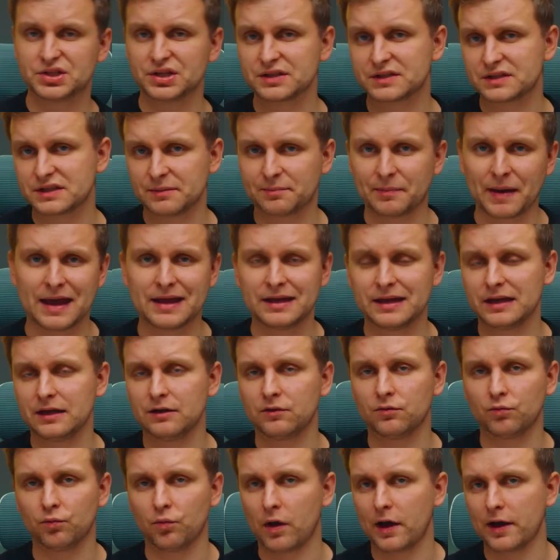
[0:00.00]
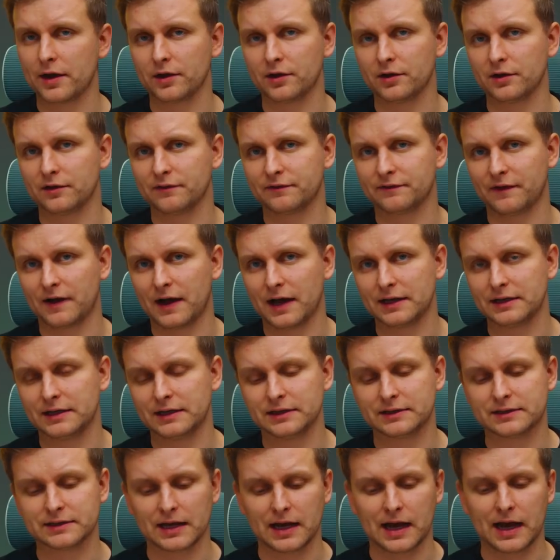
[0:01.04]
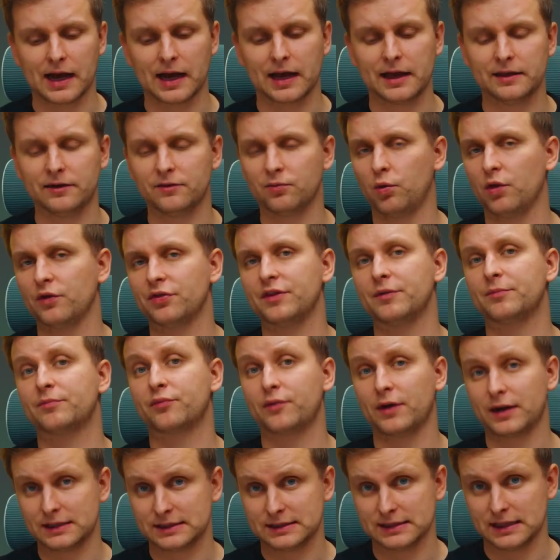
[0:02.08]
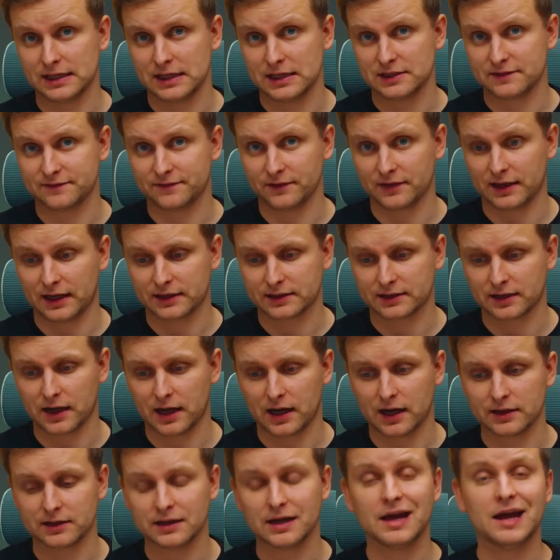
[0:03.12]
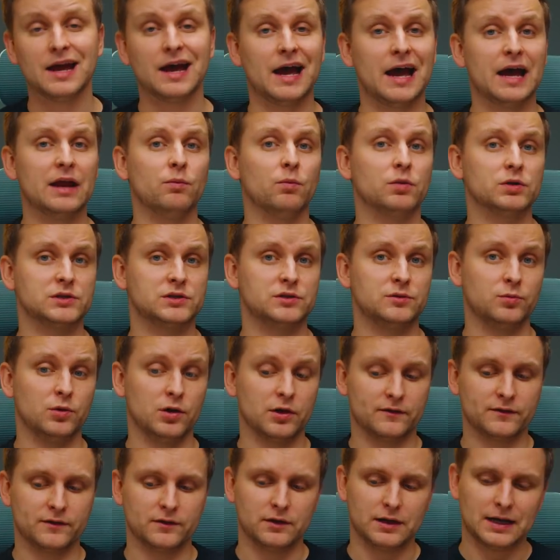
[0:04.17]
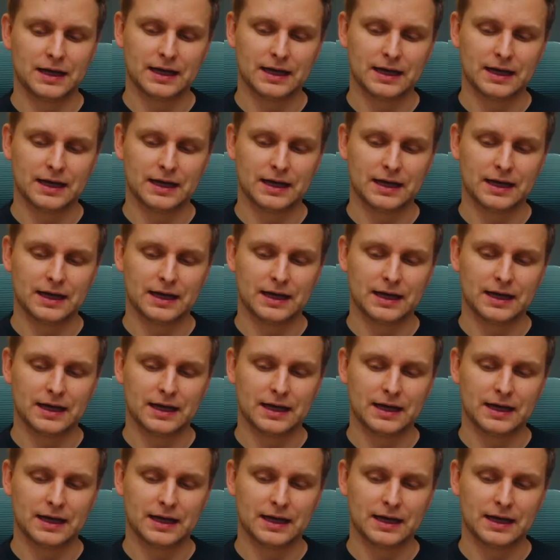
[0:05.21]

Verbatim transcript: just depending where you're gonna find it and what the price is for that card and what's your workflow